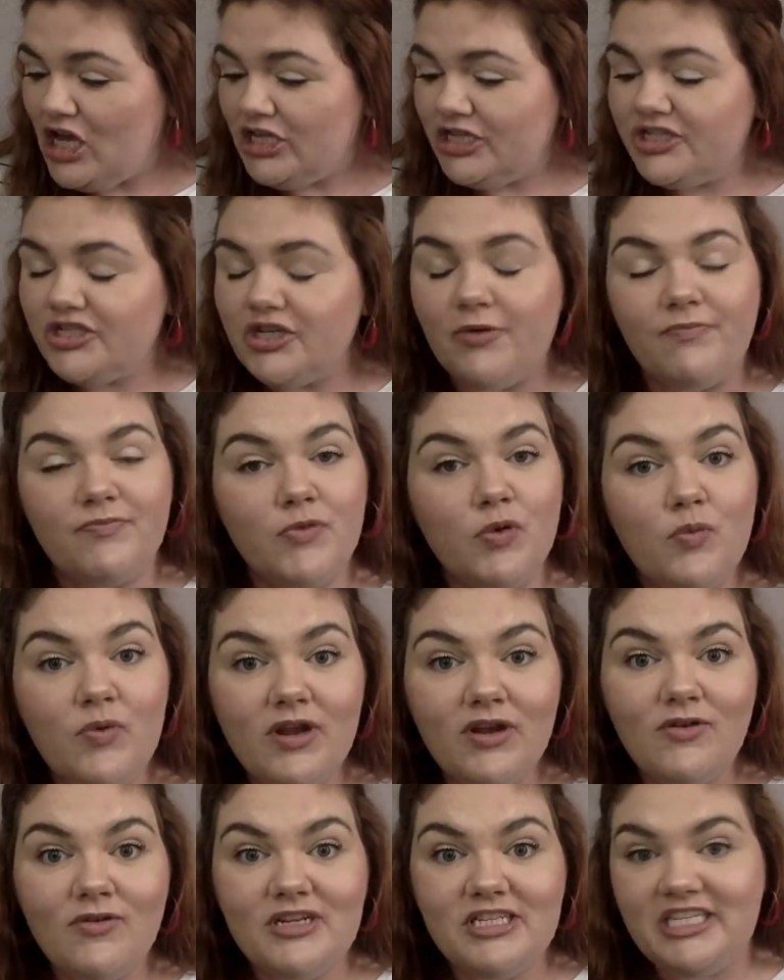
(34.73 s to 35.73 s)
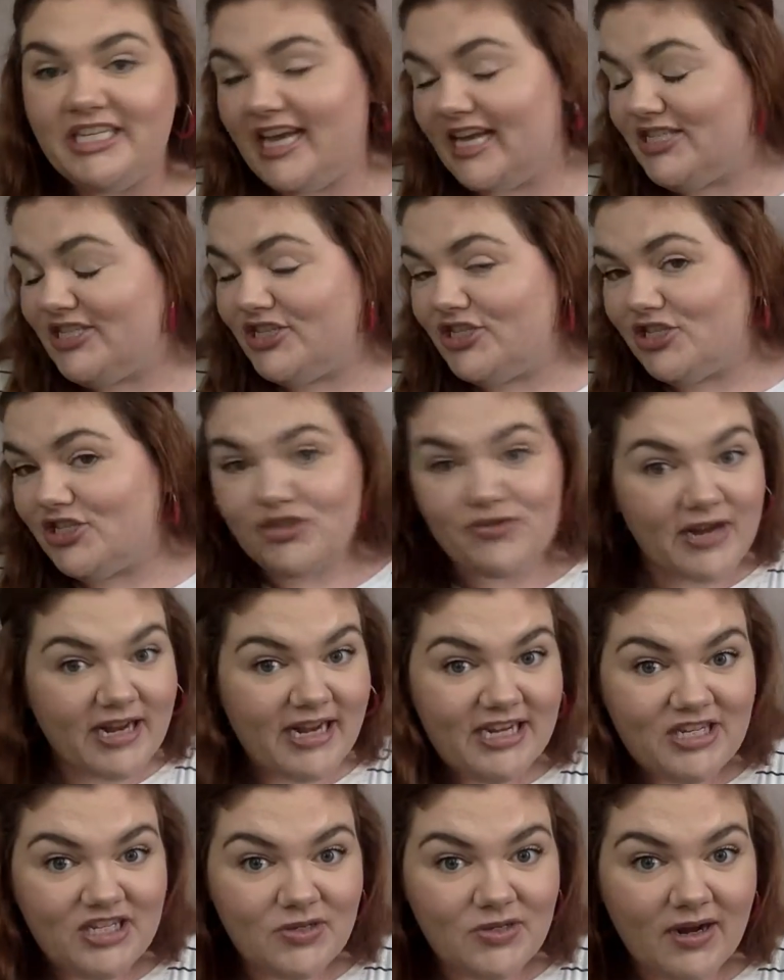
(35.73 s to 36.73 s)
So we are going to get straight
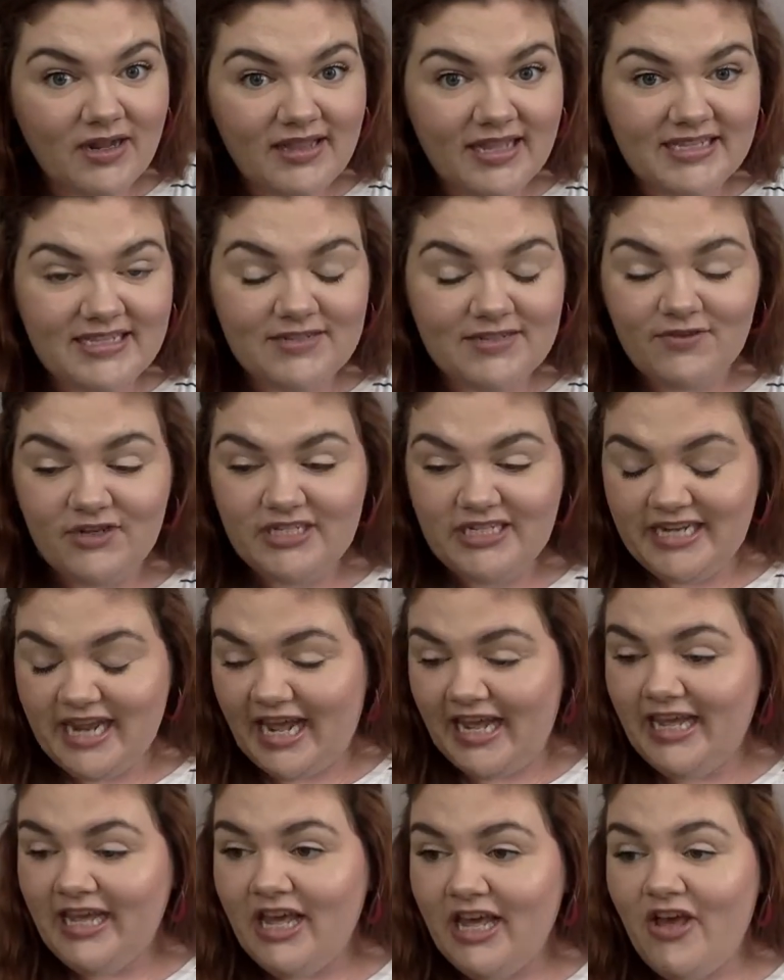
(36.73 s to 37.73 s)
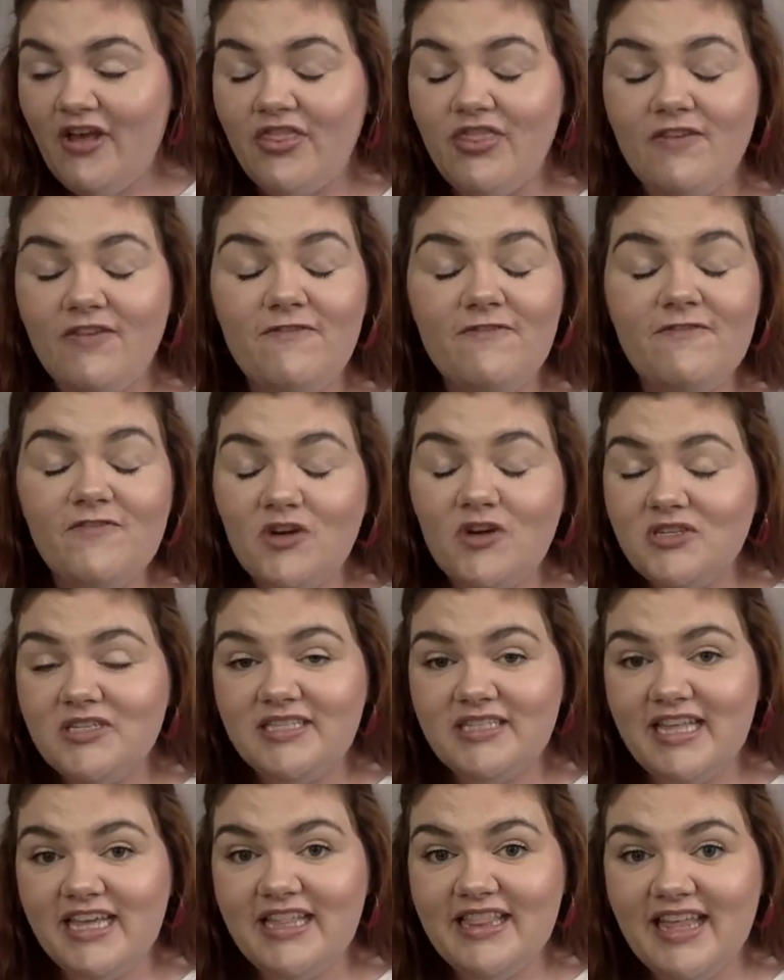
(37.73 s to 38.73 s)
into our lesson for today. The
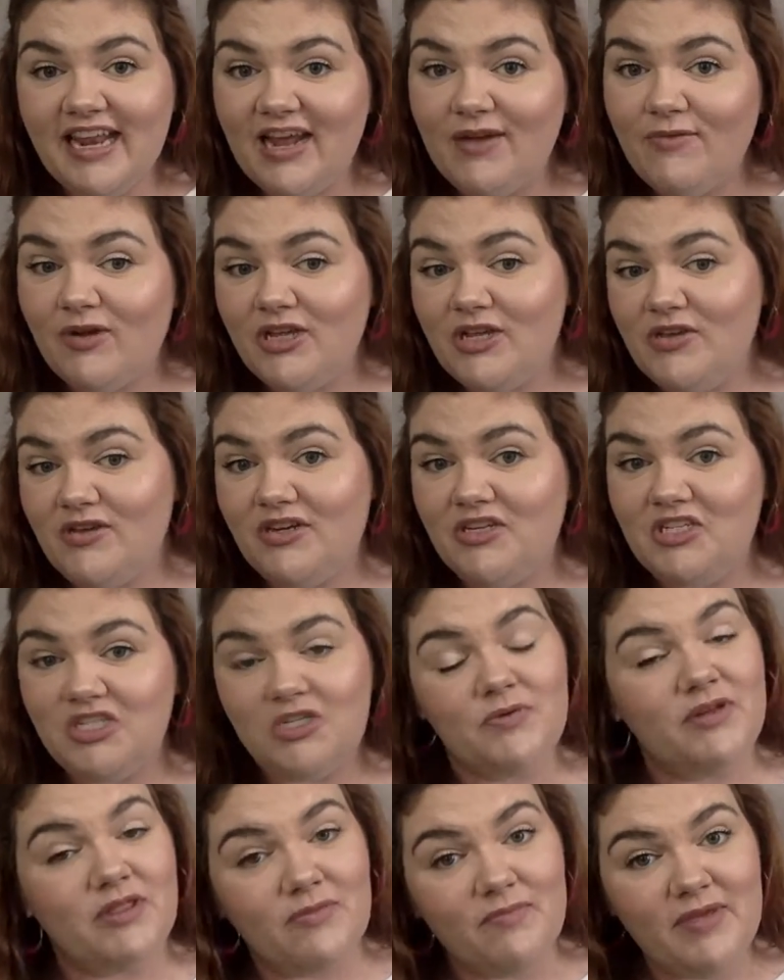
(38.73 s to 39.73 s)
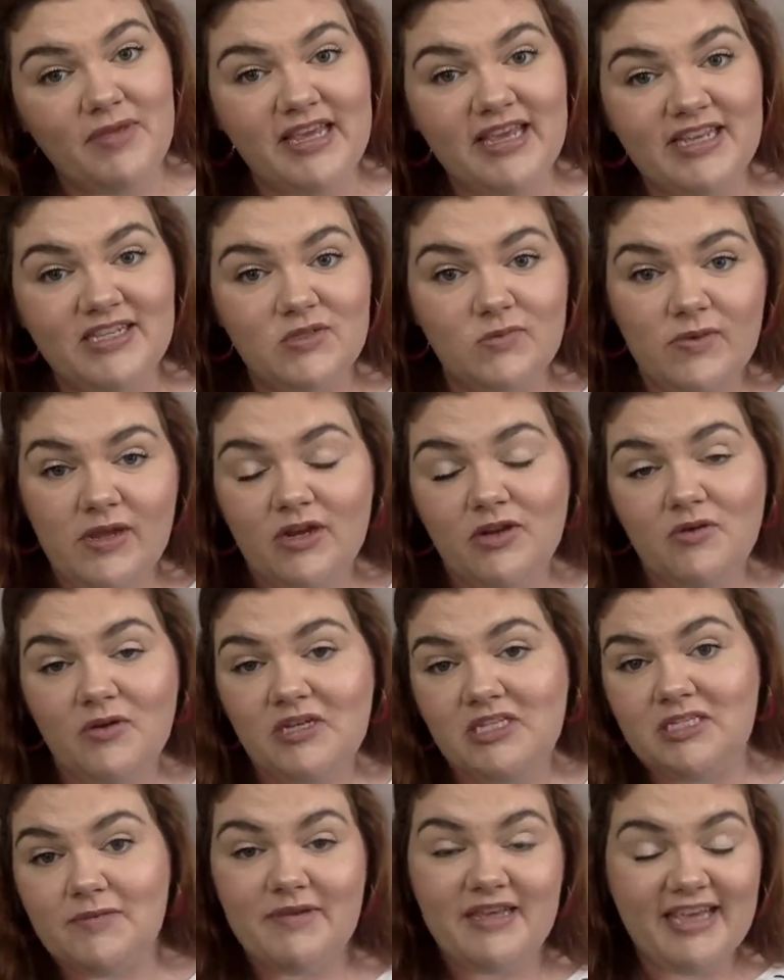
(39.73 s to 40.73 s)
first thing that I want you to do with me is we are
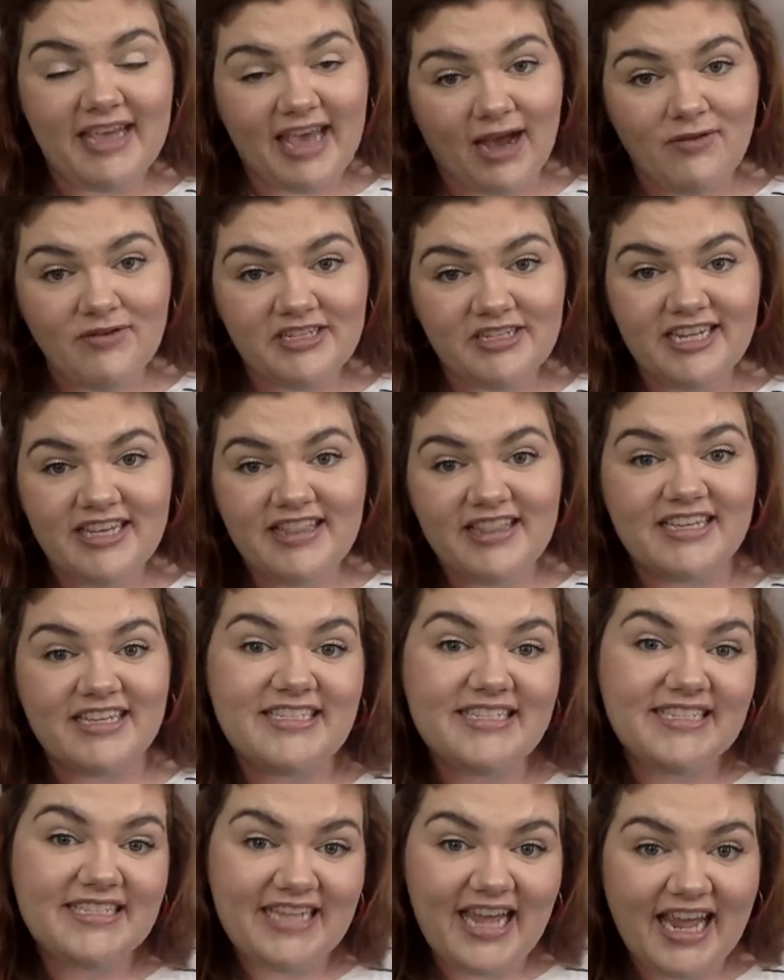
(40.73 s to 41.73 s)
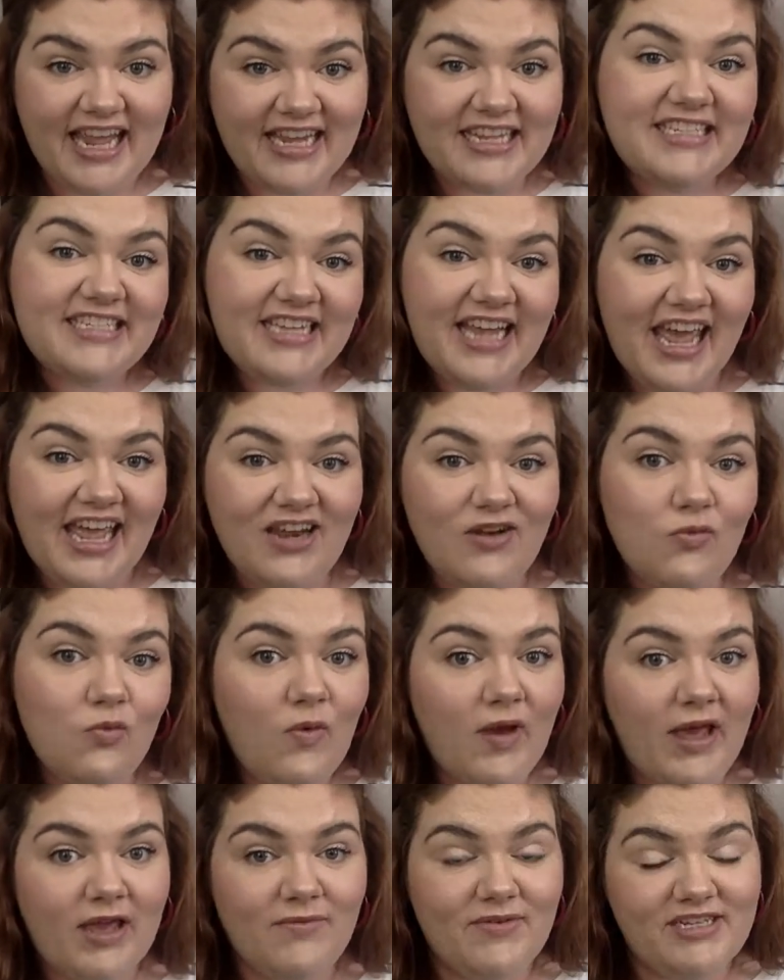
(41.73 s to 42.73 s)
going to be counting the say 10
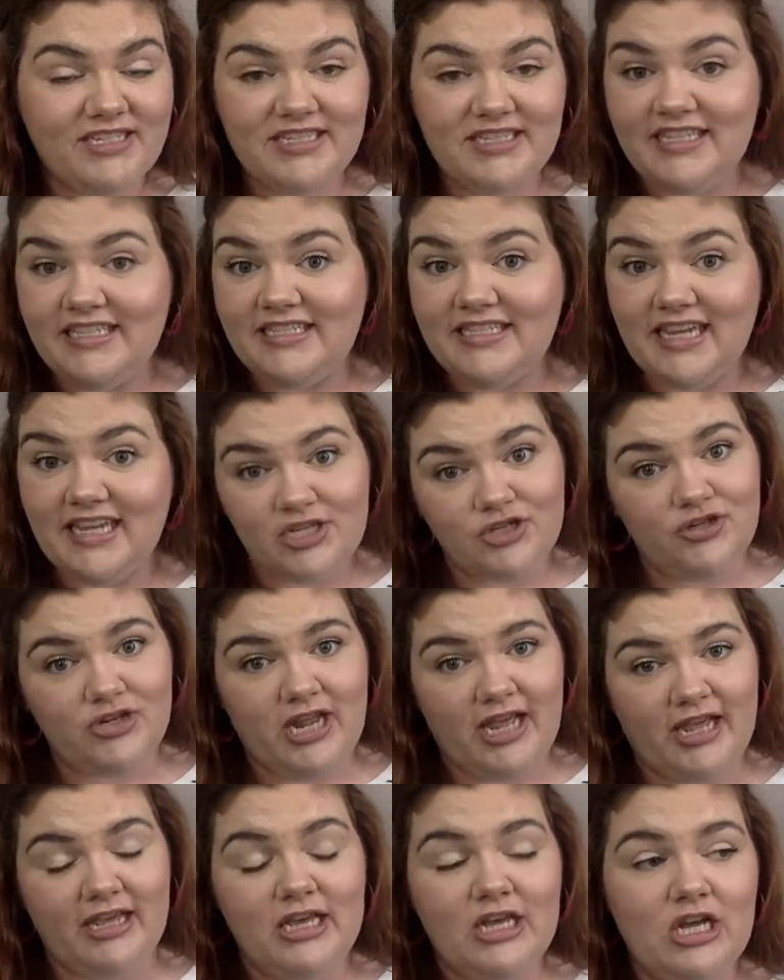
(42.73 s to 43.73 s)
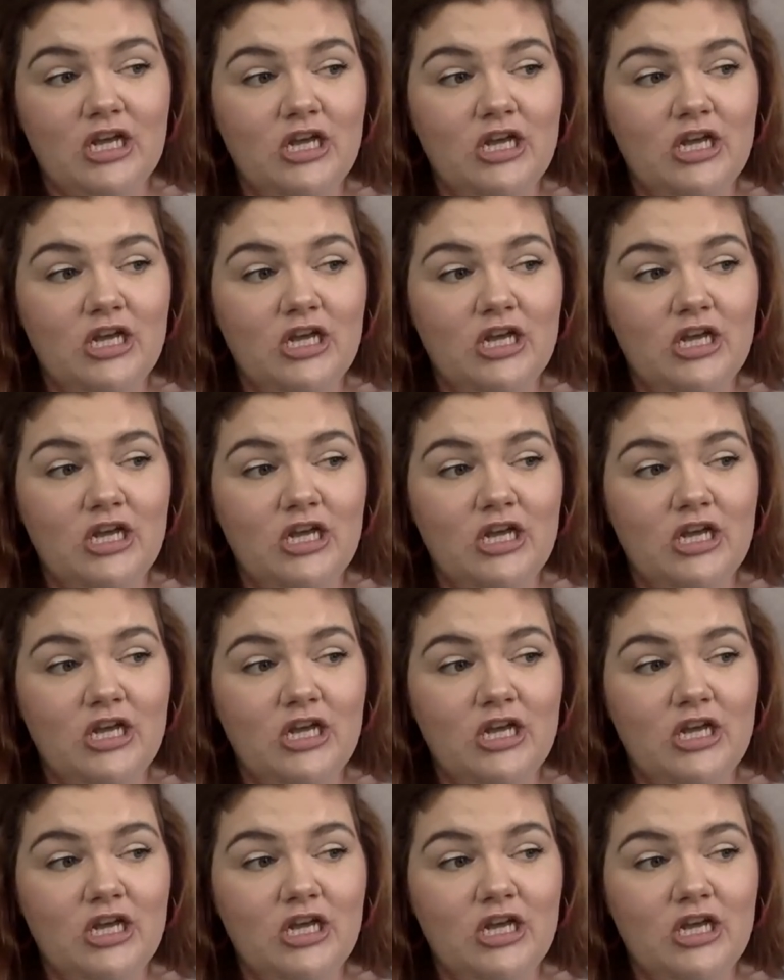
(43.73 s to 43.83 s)
way. We did this yesterday.